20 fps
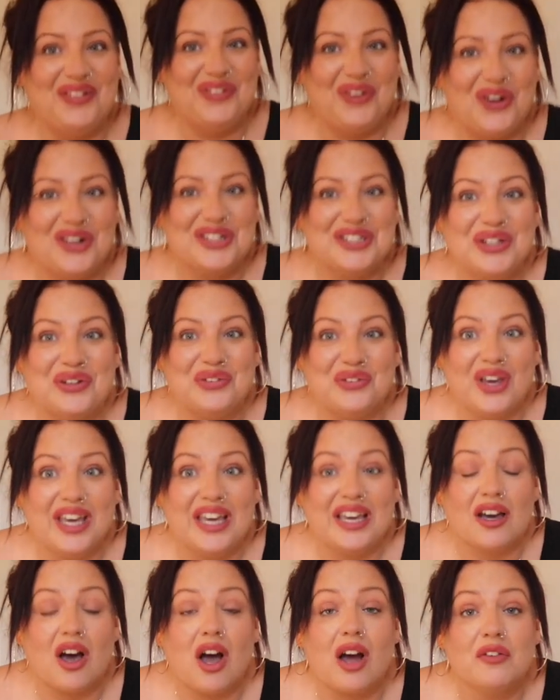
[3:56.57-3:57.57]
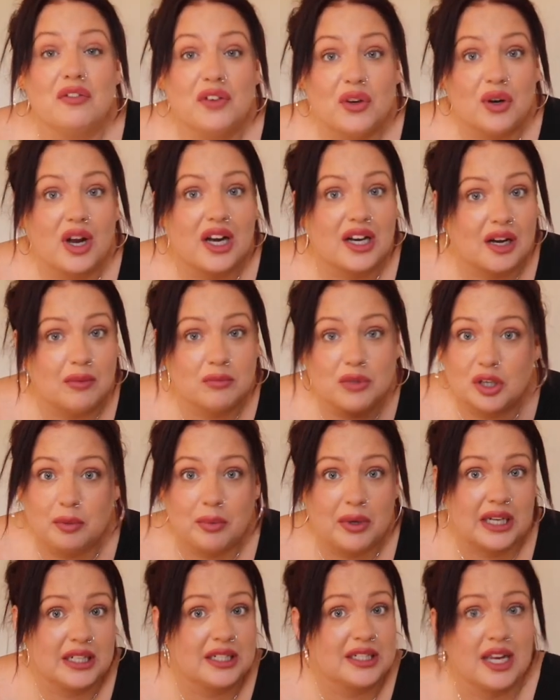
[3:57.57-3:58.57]
what do you think? I feel like I'm going to
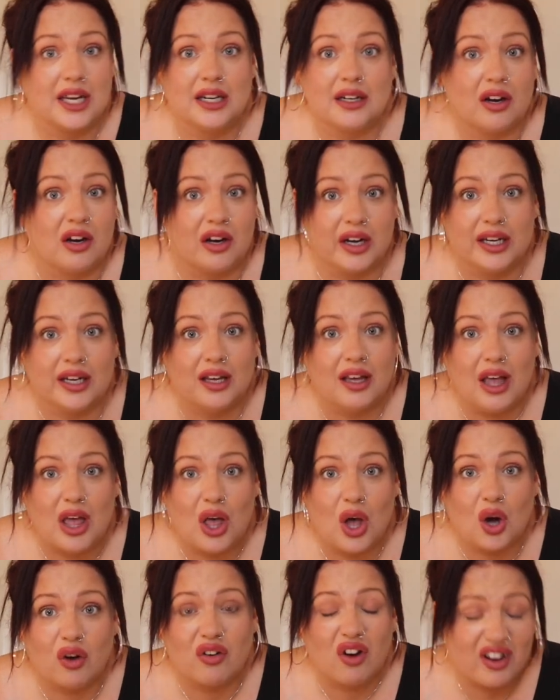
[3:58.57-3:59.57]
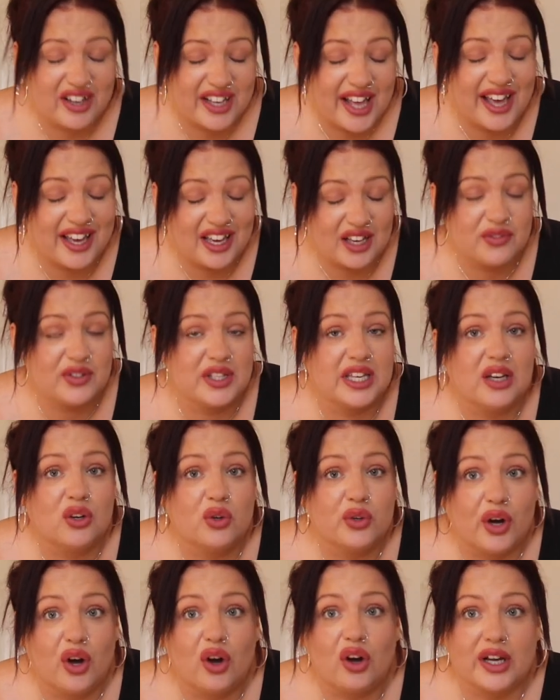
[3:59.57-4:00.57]
plan a date night. All right, KFC
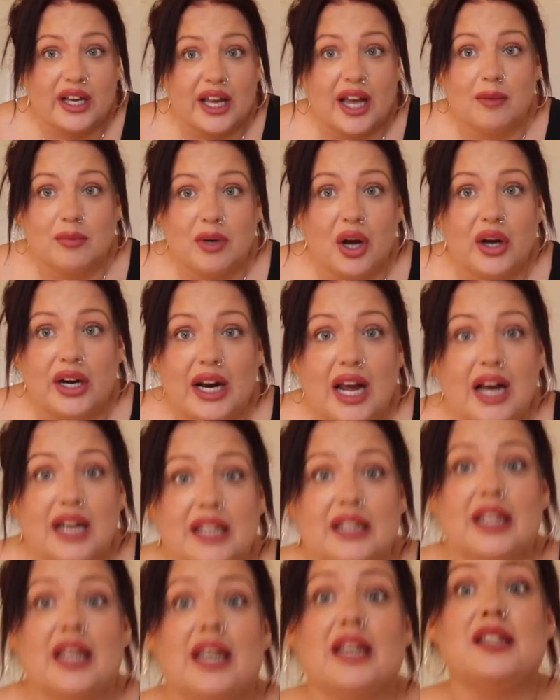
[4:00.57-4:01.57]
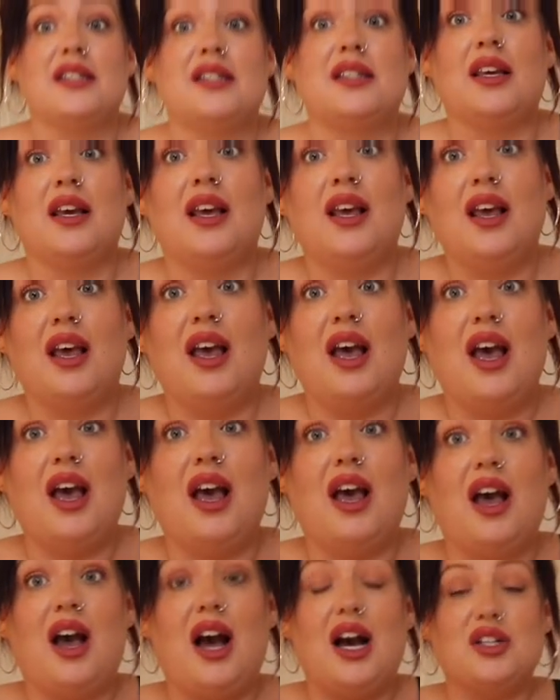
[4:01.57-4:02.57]
or not, okay, I'm going out in this.
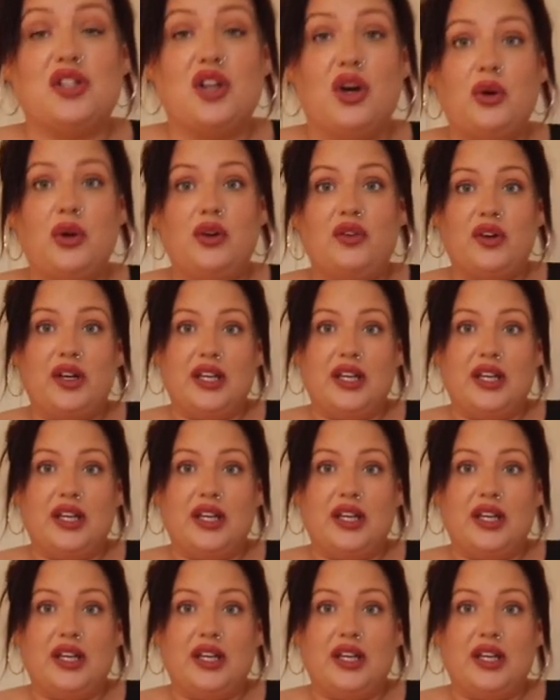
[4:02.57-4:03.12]
I don't know if I